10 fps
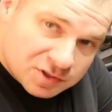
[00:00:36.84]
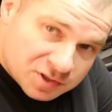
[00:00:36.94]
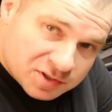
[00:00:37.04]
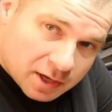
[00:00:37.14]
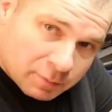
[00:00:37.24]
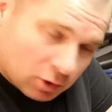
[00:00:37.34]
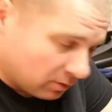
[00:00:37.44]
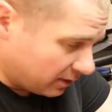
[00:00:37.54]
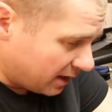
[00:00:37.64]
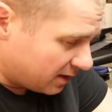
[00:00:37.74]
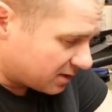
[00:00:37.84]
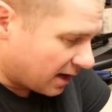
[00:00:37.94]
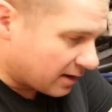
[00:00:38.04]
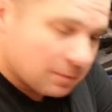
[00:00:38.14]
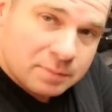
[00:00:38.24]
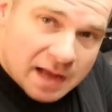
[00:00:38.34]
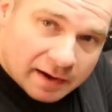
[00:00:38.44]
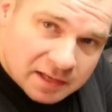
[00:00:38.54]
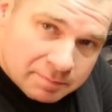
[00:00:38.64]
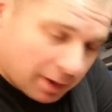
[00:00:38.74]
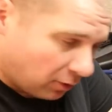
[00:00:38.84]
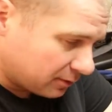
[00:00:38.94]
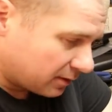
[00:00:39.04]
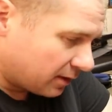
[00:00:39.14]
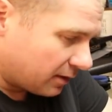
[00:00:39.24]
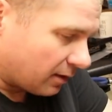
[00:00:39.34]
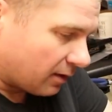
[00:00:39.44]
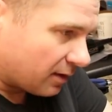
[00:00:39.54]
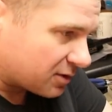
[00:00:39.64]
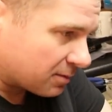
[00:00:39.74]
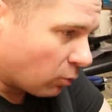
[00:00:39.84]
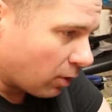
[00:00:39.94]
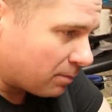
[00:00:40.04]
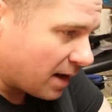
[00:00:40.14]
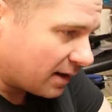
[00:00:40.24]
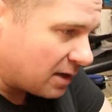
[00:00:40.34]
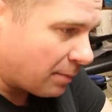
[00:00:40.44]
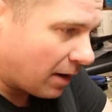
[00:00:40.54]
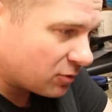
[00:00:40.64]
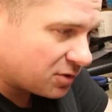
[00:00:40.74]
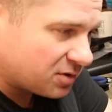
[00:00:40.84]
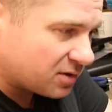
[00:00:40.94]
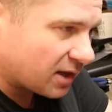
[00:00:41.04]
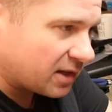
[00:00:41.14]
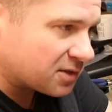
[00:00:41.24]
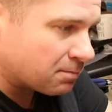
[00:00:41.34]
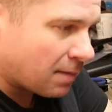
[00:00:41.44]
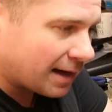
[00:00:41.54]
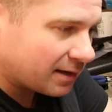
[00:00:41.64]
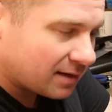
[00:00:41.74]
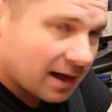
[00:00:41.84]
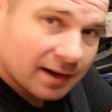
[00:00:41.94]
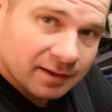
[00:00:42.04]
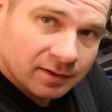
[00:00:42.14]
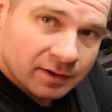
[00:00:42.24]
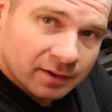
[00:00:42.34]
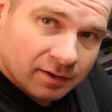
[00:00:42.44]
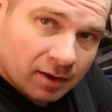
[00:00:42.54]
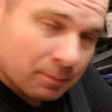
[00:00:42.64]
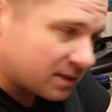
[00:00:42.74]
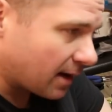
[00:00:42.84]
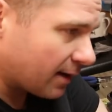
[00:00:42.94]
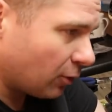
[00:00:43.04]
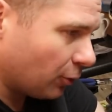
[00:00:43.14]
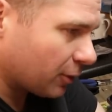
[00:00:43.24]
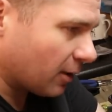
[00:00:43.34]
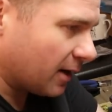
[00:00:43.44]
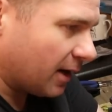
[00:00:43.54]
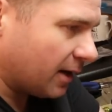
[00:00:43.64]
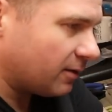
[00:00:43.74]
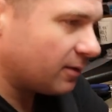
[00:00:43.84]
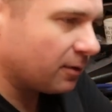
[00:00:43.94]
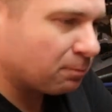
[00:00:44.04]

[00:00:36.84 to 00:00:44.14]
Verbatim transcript: is his setup currently. He's got a Bianchi belt, uh, some more Bianchi pouches. He's got his Monadnock uh, baton holder and a the